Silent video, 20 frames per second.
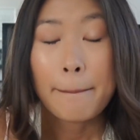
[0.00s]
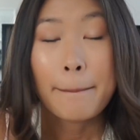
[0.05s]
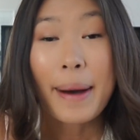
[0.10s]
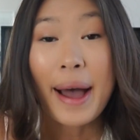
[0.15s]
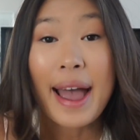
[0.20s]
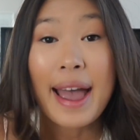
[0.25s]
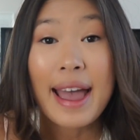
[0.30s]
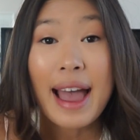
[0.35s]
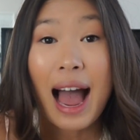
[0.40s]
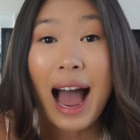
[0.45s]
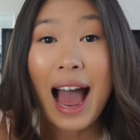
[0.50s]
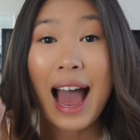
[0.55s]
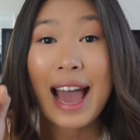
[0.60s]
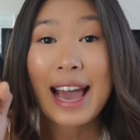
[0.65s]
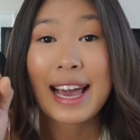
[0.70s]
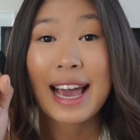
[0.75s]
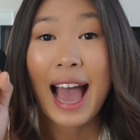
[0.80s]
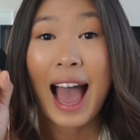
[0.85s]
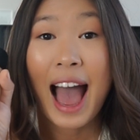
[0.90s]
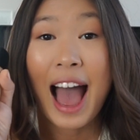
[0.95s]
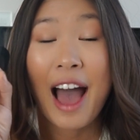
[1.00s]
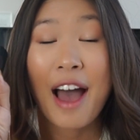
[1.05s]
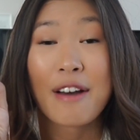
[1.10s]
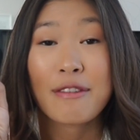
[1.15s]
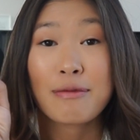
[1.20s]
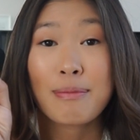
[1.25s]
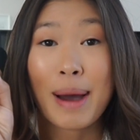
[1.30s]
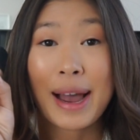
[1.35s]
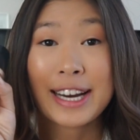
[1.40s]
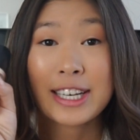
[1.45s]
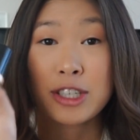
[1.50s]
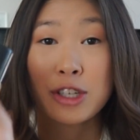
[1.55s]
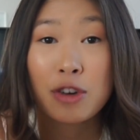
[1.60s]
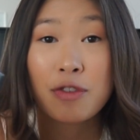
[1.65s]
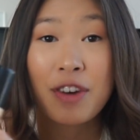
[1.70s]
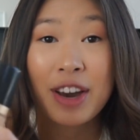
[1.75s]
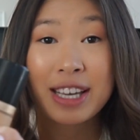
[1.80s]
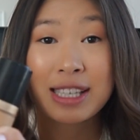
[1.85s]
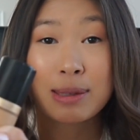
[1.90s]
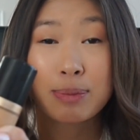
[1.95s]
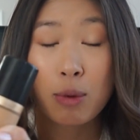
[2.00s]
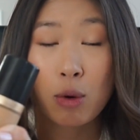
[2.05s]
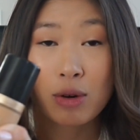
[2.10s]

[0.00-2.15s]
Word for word: but I have my Too Faced